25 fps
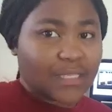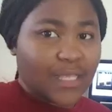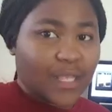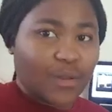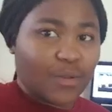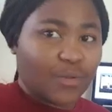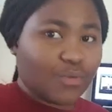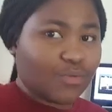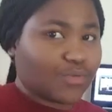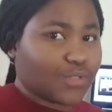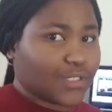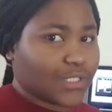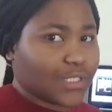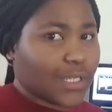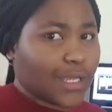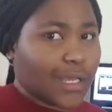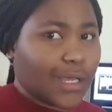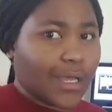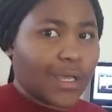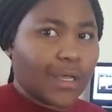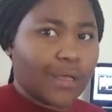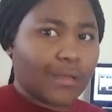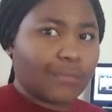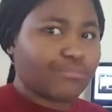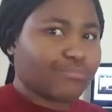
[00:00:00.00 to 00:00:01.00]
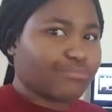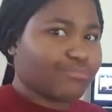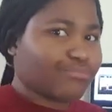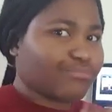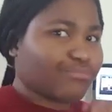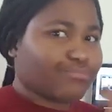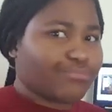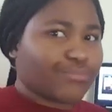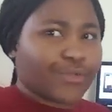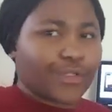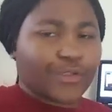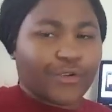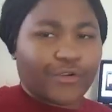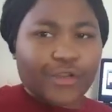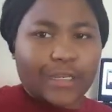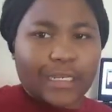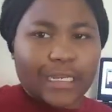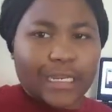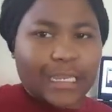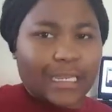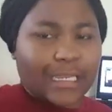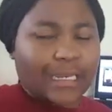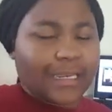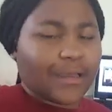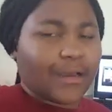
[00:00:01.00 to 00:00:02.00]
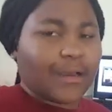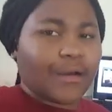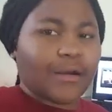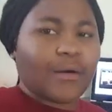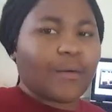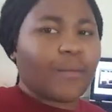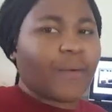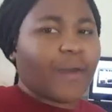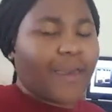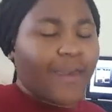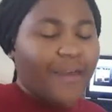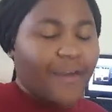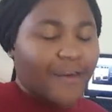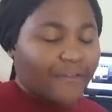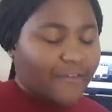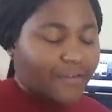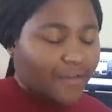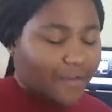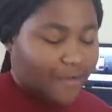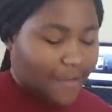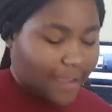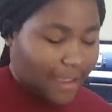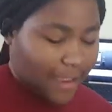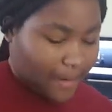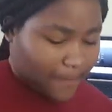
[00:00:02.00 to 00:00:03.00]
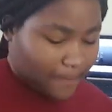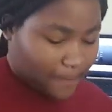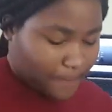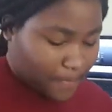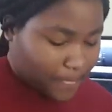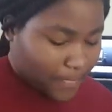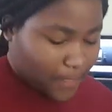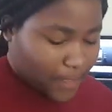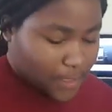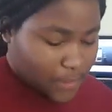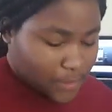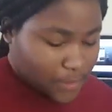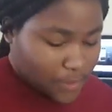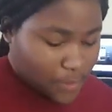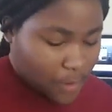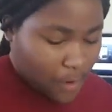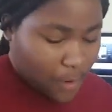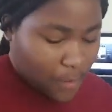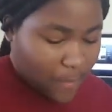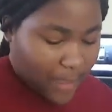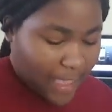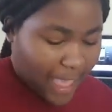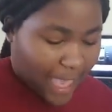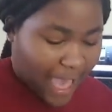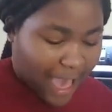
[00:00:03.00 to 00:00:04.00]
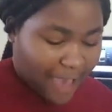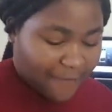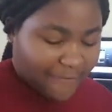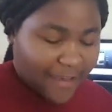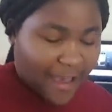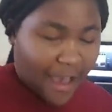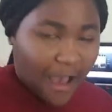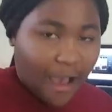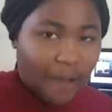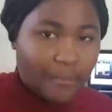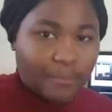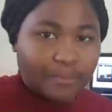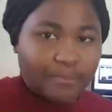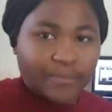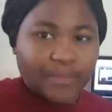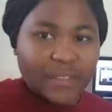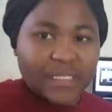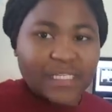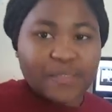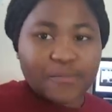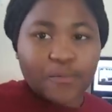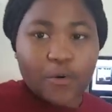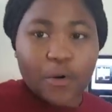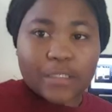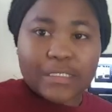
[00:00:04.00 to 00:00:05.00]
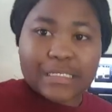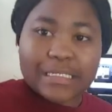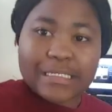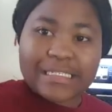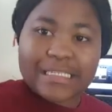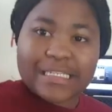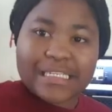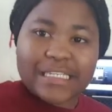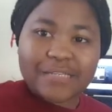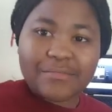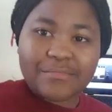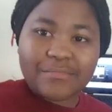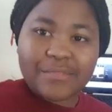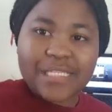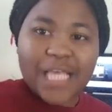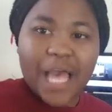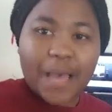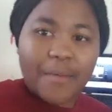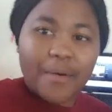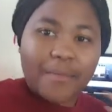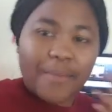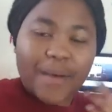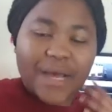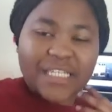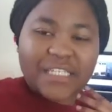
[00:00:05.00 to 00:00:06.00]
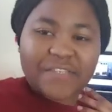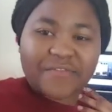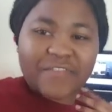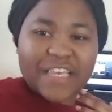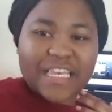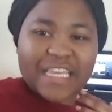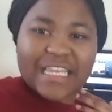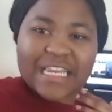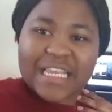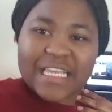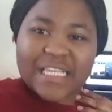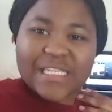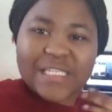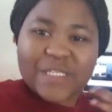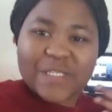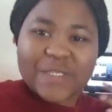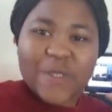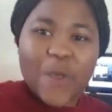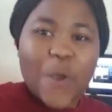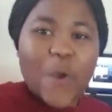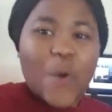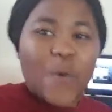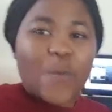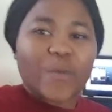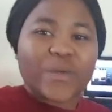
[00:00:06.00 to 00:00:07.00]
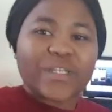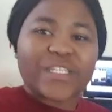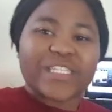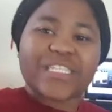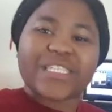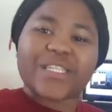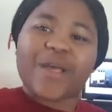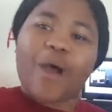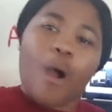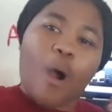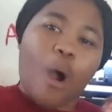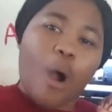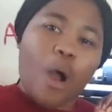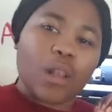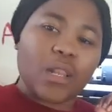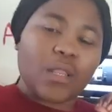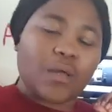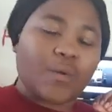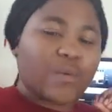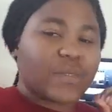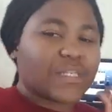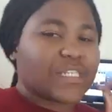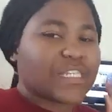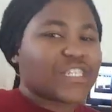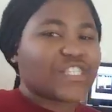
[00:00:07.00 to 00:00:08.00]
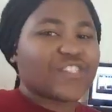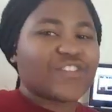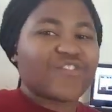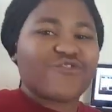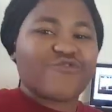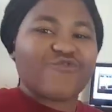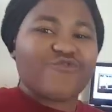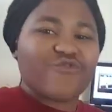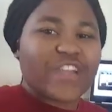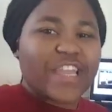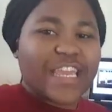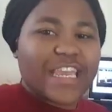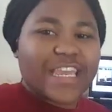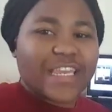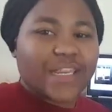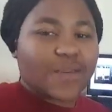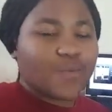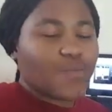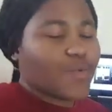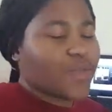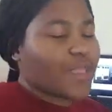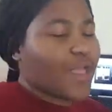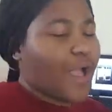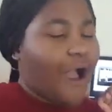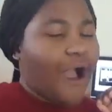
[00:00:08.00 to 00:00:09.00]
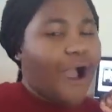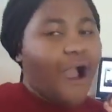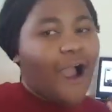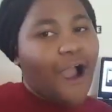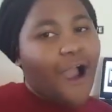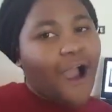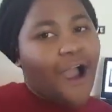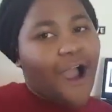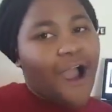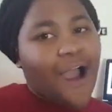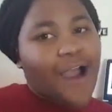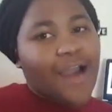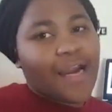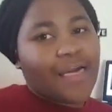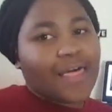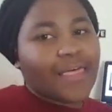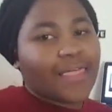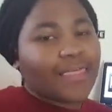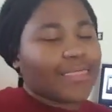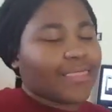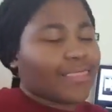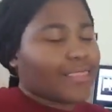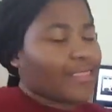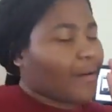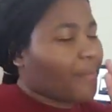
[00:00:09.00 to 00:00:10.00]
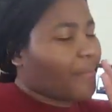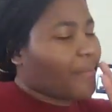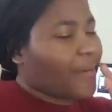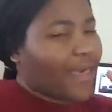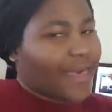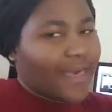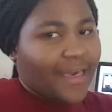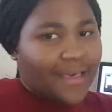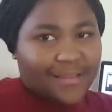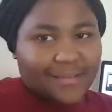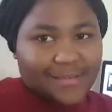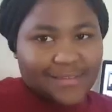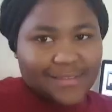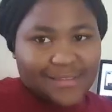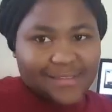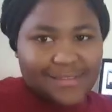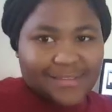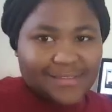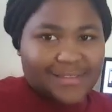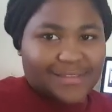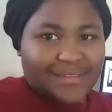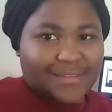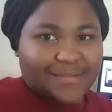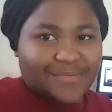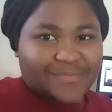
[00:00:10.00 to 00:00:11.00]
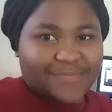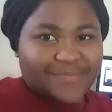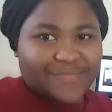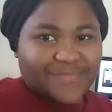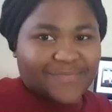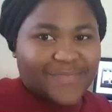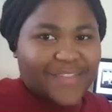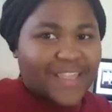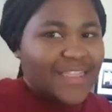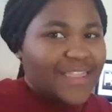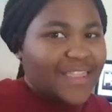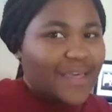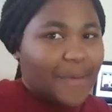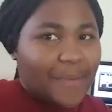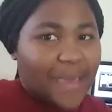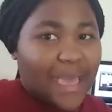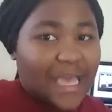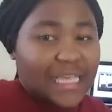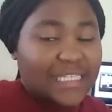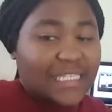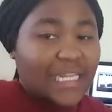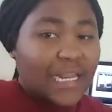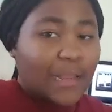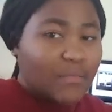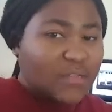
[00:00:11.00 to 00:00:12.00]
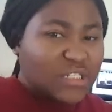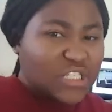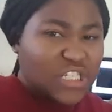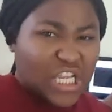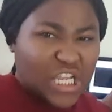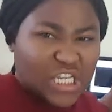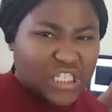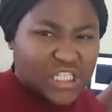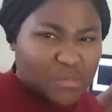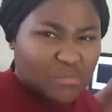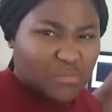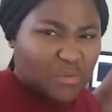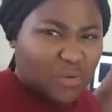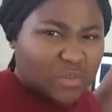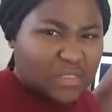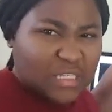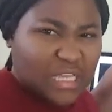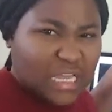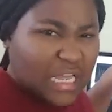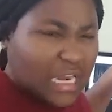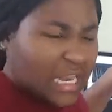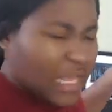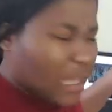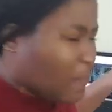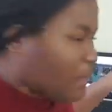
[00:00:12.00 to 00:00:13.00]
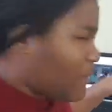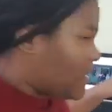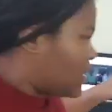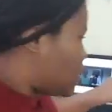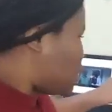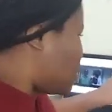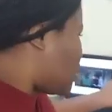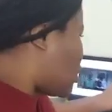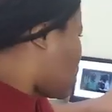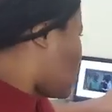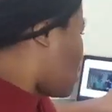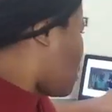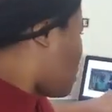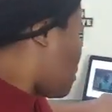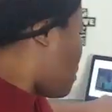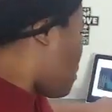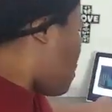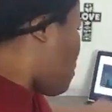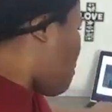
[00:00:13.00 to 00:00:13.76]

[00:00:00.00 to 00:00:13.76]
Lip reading: St. Lucia, Grenada, wherever, right? So we have sporting teams. I'm a part of Innis, which is Hulk, which is green. We are the best. And I'm gonna change the music a little bit, you know.